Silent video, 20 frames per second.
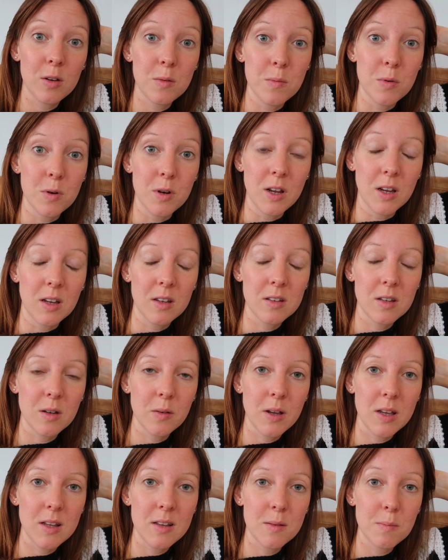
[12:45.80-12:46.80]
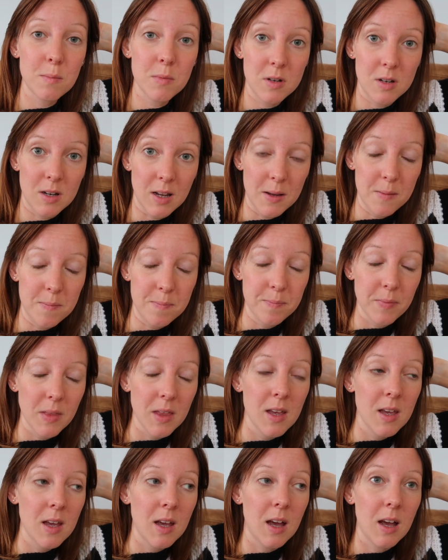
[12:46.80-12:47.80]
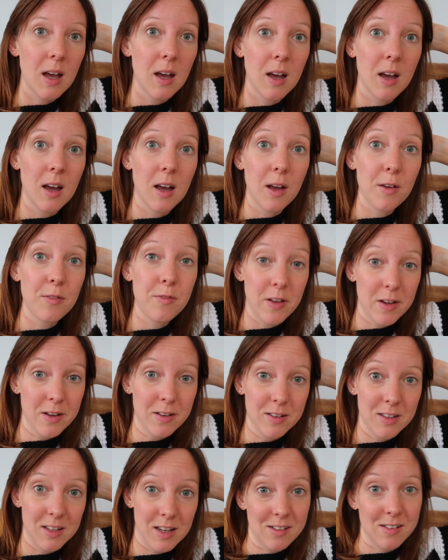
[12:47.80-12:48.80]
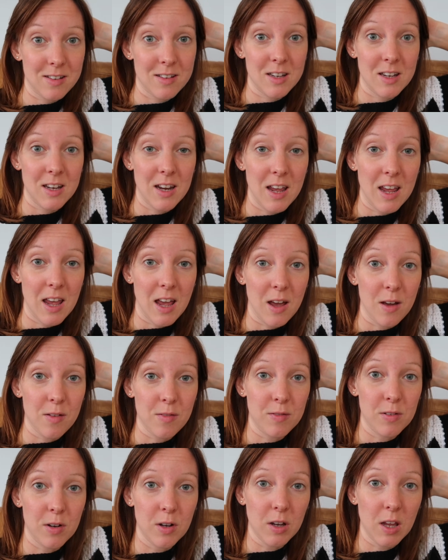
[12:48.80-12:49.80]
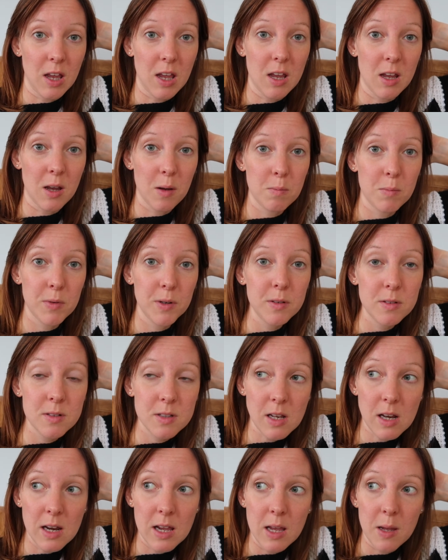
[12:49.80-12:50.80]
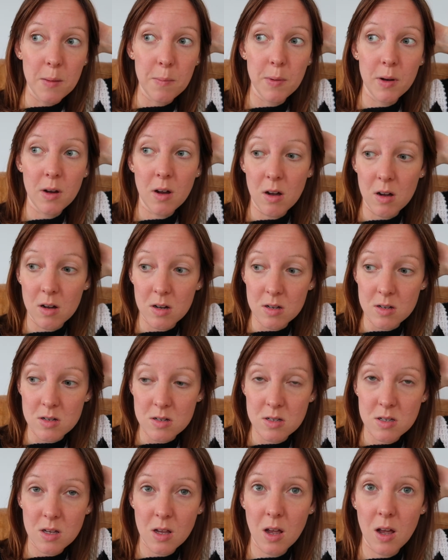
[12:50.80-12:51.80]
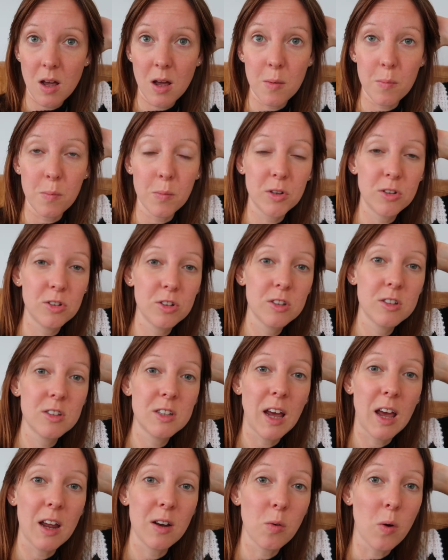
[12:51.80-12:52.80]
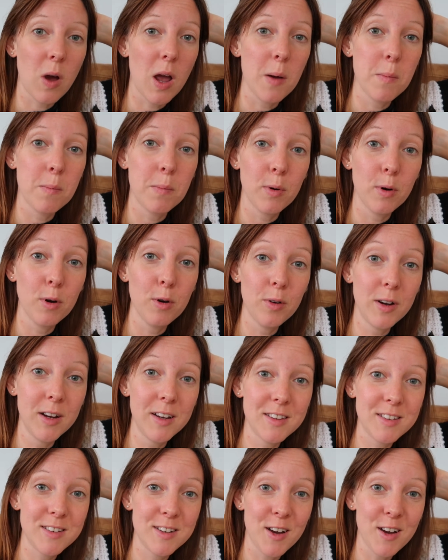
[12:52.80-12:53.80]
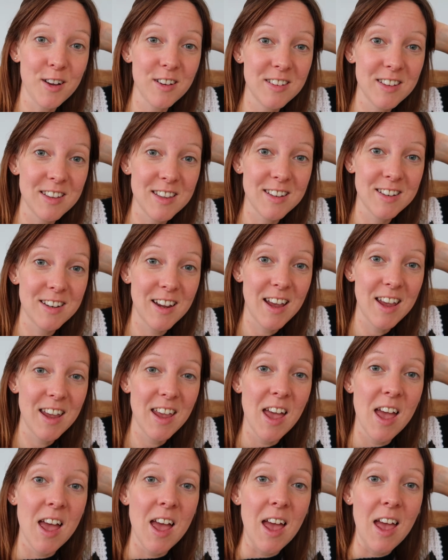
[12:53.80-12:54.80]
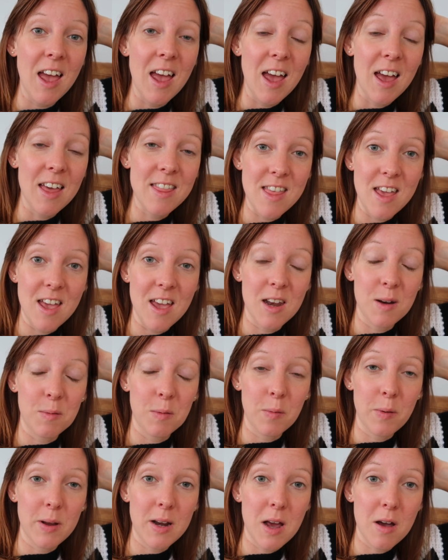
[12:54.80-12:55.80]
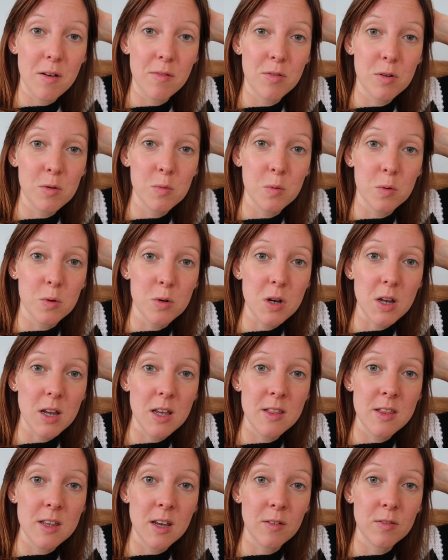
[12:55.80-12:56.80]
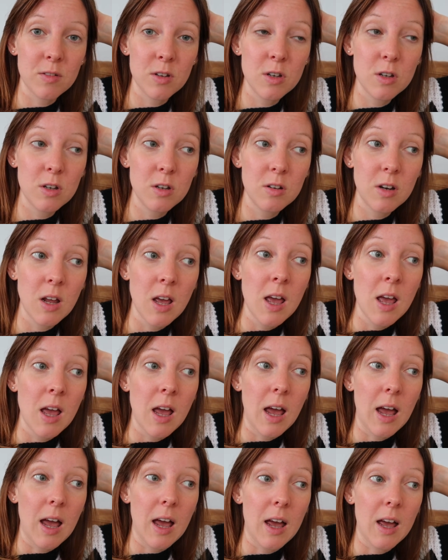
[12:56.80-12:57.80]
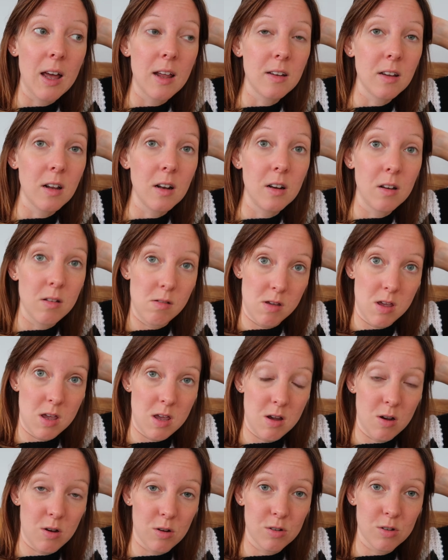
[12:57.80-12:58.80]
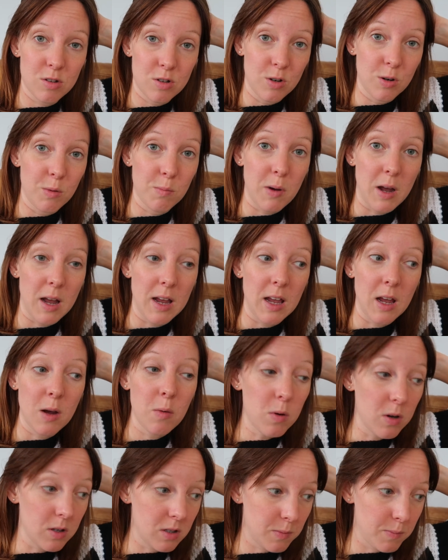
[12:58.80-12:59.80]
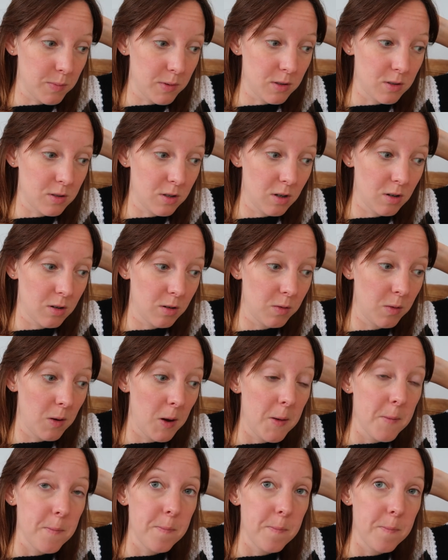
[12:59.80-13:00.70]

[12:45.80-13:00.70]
Morning. So it's Monday. I failed yesterday at vlogging, mostly because we just had quite a boring start to the day, and then we went out for a walk in the afternoon and Loki got stung by a wasp, so